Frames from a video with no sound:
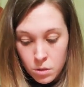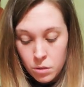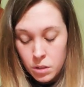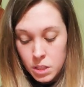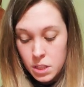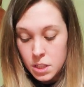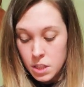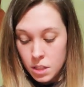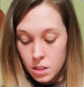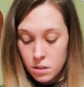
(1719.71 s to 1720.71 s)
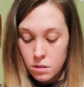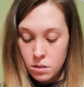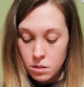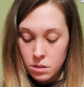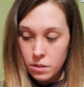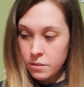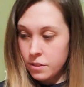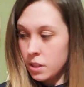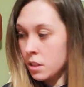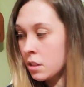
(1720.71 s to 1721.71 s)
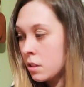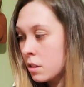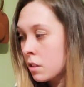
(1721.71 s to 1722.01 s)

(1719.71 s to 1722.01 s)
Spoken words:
Well, let's see if he